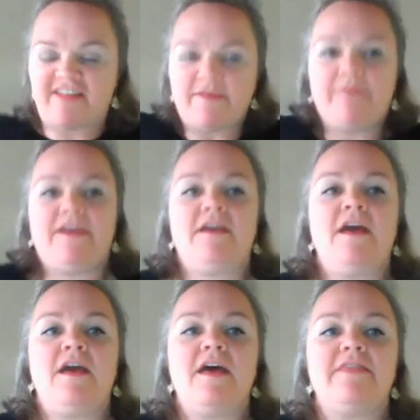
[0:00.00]

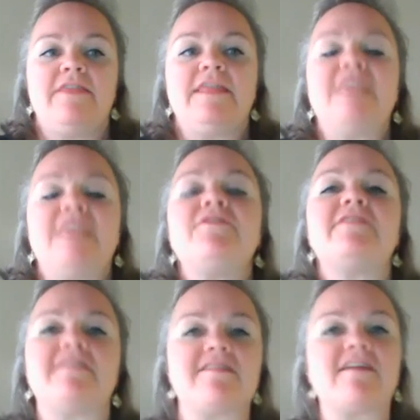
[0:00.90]
Maybe even the
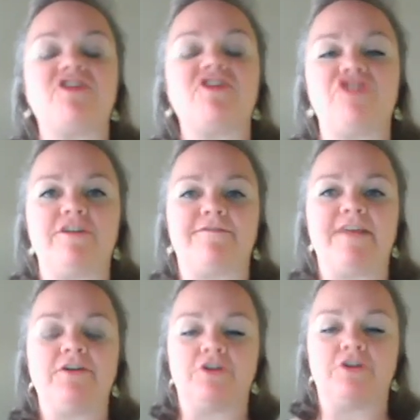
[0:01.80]
discussion of
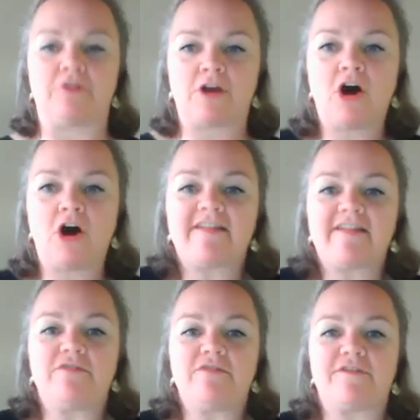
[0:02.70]
failure causes
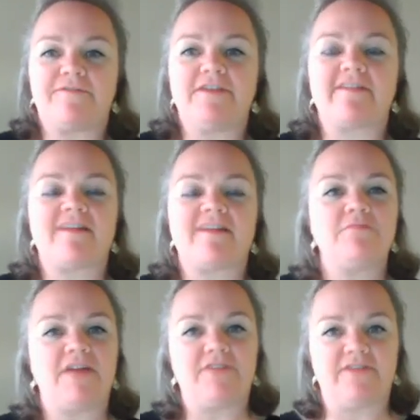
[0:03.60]
you to feel some
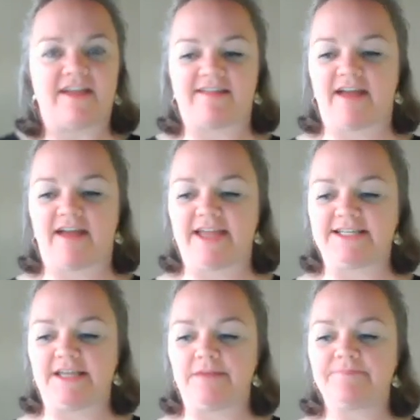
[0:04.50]
level of
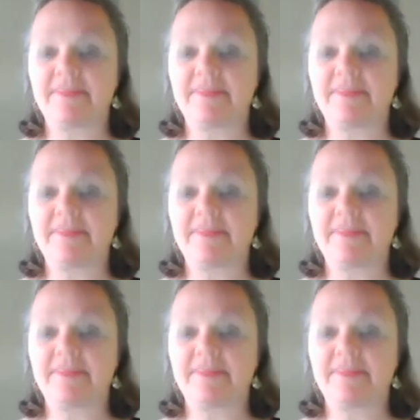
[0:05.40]
anxiety.